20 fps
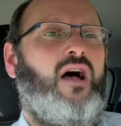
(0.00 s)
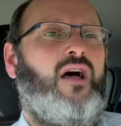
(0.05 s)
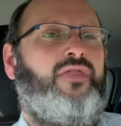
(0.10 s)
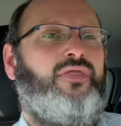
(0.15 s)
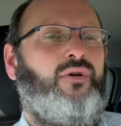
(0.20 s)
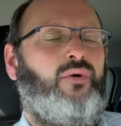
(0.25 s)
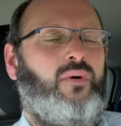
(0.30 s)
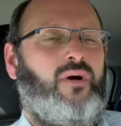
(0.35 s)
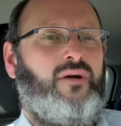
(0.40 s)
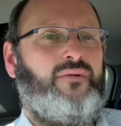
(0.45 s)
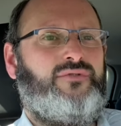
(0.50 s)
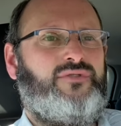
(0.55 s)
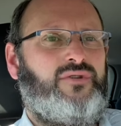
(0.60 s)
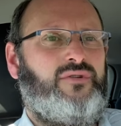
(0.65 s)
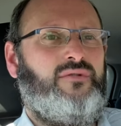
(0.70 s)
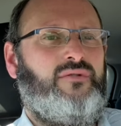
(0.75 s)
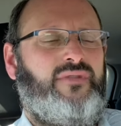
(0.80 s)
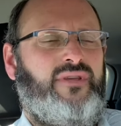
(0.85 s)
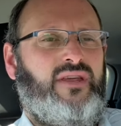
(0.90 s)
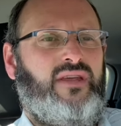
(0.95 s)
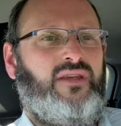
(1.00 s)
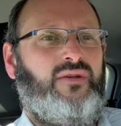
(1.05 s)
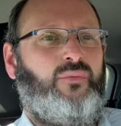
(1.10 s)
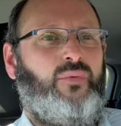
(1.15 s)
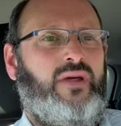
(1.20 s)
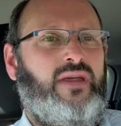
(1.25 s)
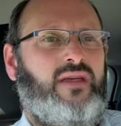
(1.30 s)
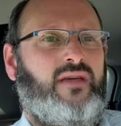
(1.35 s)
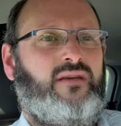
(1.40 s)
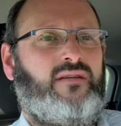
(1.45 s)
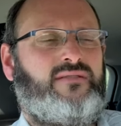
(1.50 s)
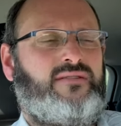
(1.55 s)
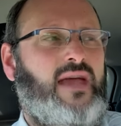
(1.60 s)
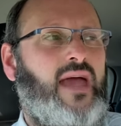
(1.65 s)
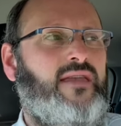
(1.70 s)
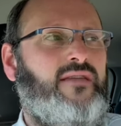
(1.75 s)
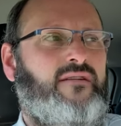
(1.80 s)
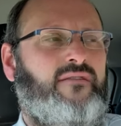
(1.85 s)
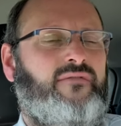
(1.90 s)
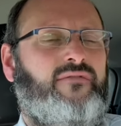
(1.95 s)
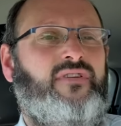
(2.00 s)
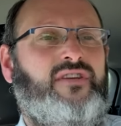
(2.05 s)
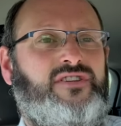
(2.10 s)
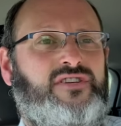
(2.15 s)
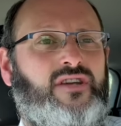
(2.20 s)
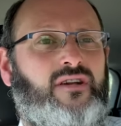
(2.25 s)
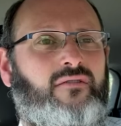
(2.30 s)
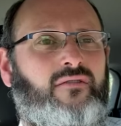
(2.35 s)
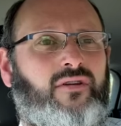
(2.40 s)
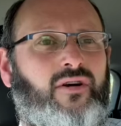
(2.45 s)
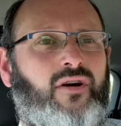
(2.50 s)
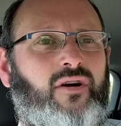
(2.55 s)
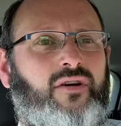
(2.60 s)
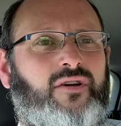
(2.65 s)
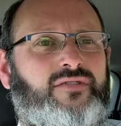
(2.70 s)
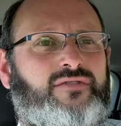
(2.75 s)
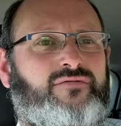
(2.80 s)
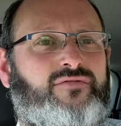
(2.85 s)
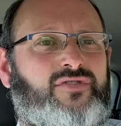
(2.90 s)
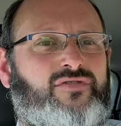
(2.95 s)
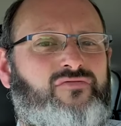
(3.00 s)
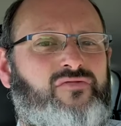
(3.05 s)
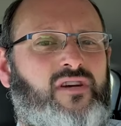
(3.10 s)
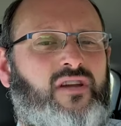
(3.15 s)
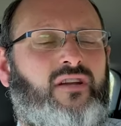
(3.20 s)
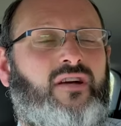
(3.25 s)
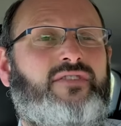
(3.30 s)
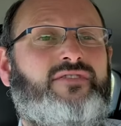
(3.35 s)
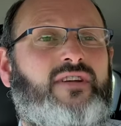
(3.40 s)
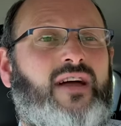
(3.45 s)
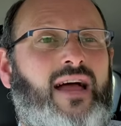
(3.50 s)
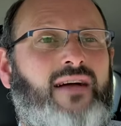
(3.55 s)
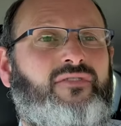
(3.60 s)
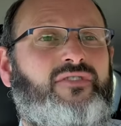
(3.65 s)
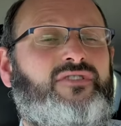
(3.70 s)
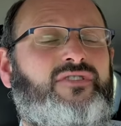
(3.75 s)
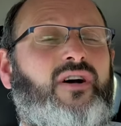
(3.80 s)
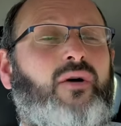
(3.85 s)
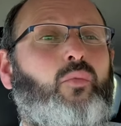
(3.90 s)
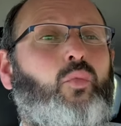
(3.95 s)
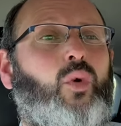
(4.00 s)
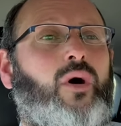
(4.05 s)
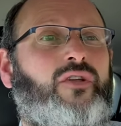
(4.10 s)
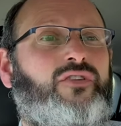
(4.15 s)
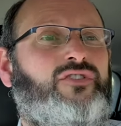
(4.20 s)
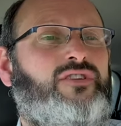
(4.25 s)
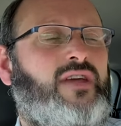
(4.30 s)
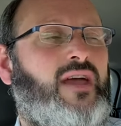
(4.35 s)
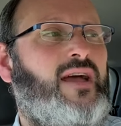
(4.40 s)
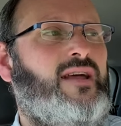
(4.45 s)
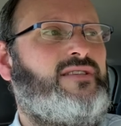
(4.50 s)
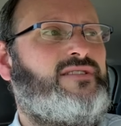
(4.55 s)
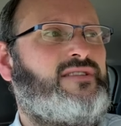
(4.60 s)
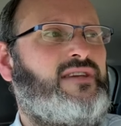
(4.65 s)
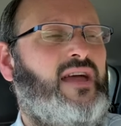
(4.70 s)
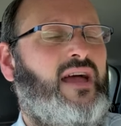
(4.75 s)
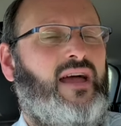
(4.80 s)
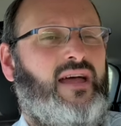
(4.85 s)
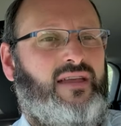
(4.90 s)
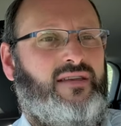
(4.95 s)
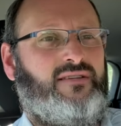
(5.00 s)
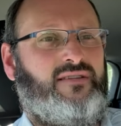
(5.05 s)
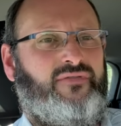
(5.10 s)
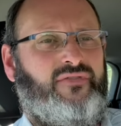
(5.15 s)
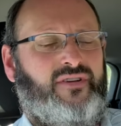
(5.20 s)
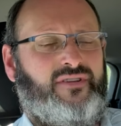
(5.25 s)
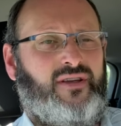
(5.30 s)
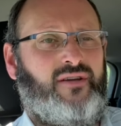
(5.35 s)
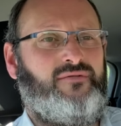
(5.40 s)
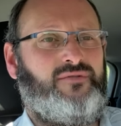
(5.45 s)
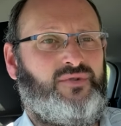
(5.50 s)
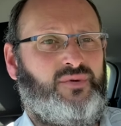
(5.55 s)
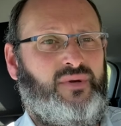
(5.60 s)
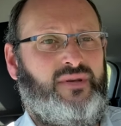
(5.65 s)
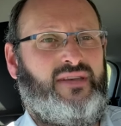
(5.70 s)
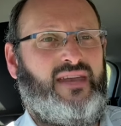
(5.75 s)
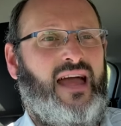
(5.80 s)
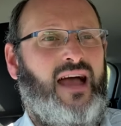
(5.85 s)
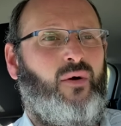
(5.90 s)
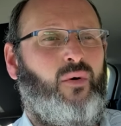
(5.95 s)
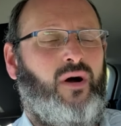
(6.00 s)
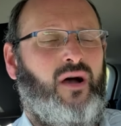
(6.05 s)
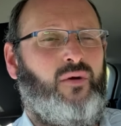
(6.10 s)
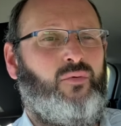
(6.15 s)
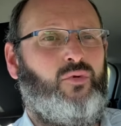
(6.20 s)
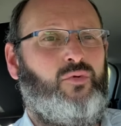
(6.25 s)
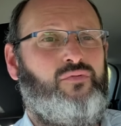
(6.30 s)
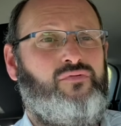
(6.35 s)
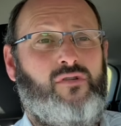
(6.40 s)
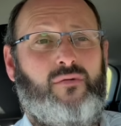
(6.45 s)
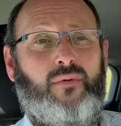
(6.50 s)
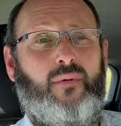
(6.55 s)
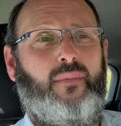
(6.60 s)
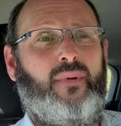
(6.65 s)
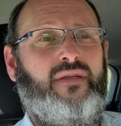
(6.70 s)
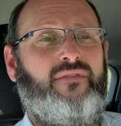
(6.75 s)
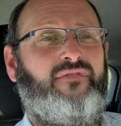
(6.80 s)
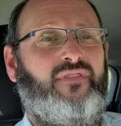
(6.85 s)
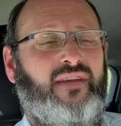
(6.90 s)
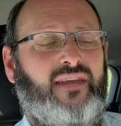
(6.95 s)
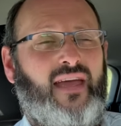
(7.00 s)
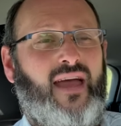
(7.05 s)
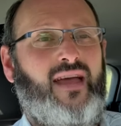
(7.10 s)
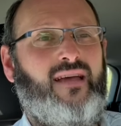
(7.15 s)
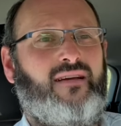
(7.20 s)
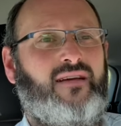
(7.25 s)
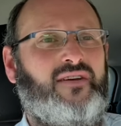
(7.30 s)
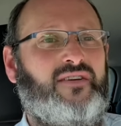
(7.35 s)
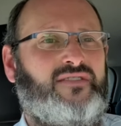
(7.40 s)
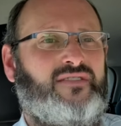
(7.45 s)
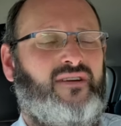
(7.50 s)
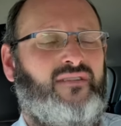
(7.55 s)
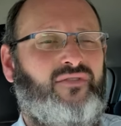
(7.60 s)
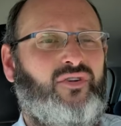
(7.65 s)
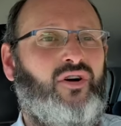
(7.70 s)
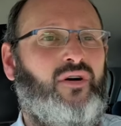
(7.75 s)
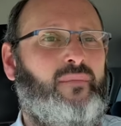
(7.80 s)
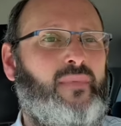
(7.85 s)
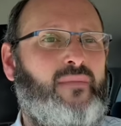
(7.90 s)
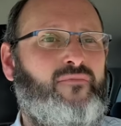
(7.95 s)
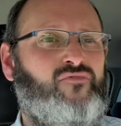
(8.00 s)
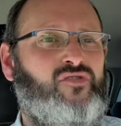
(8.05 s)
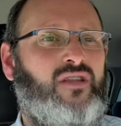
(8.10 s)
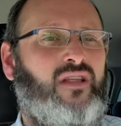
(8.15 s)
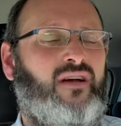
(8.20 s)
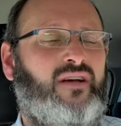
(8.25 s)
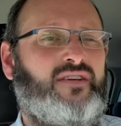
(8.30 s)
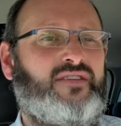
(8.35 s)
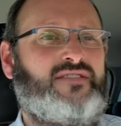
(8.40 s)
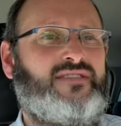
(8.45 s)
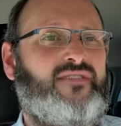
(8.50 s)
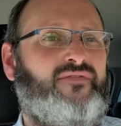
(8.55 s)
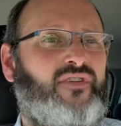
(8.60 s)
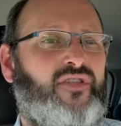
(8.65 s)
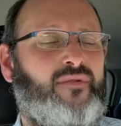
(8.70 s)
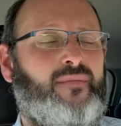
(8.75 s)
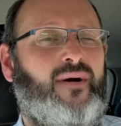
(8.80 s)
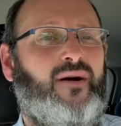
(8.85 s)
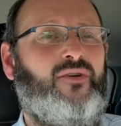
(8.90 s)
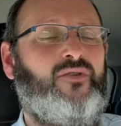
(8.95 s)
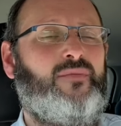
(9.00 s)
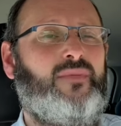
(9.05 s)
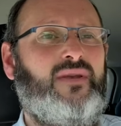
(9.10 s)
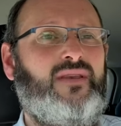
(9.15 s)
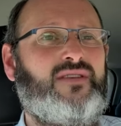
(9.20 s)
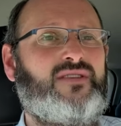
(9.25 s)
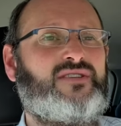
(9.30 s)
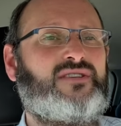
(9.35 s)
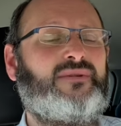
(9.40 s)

Thought I'd do the week 10 video log because I've just realised I haven't done one yet, and if I don't do it now I will probably forget because I've got a memory like a sieve at the moment.